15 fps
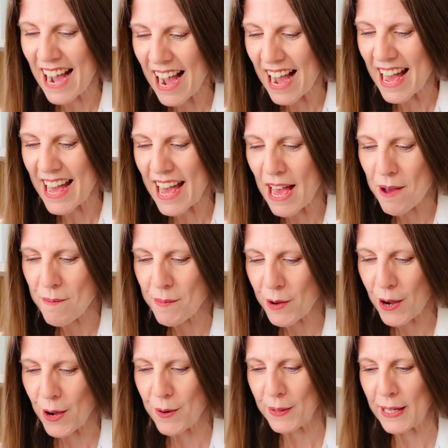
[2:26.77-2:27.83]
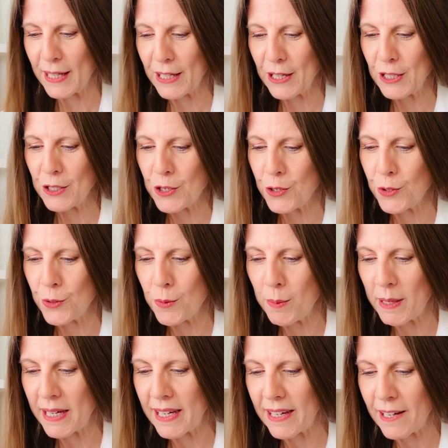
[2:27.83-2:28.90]
I am going to
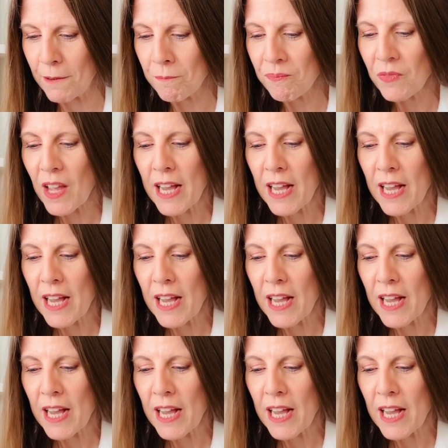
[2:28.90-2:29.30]
be